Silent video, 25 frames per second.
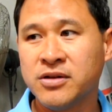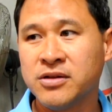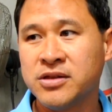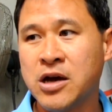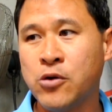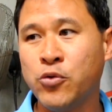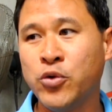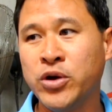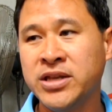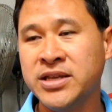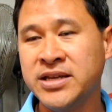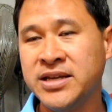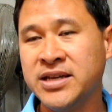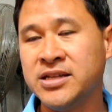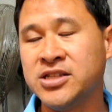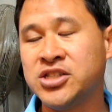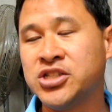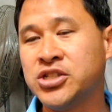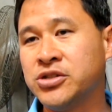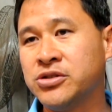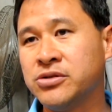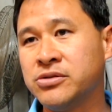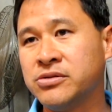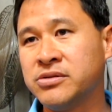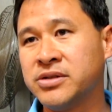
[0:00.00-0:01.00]
that we need
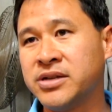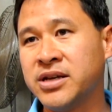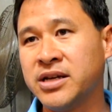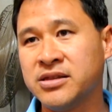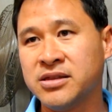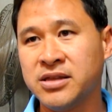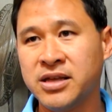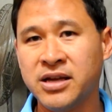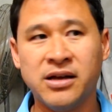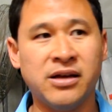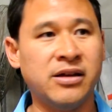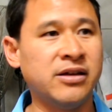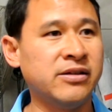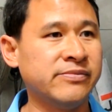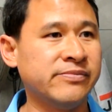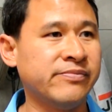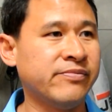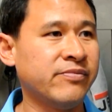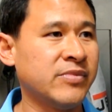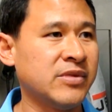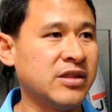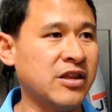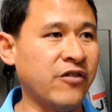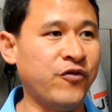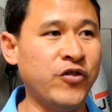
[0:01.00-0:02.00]
to get the
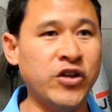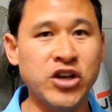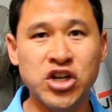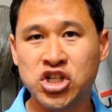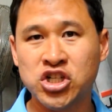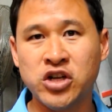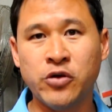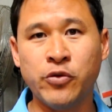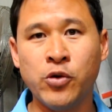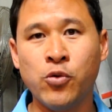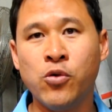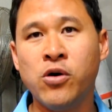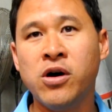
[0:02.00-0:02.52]
finish that we